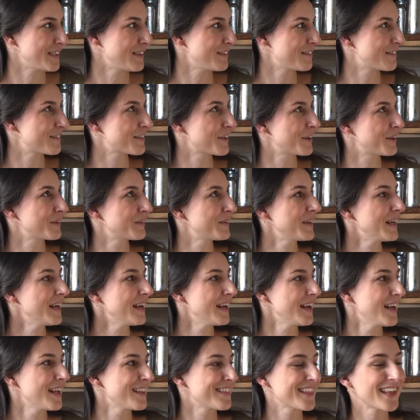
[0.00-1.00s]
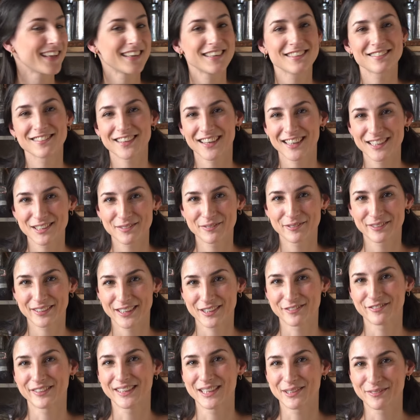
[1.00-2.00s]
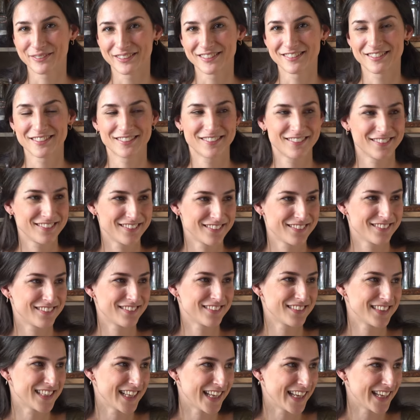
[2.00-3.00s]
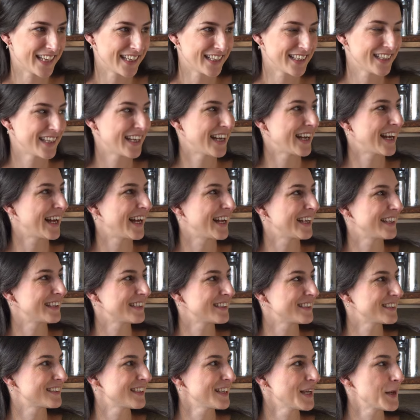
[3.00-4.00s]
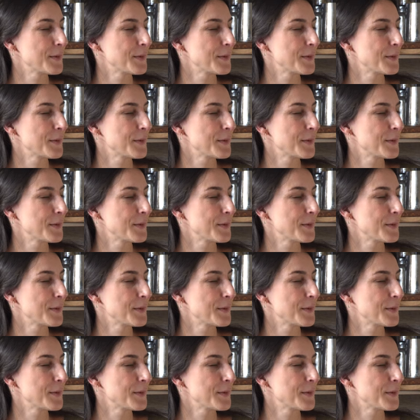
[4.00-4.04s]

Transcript: So that is kind of what I really wanted to do today. And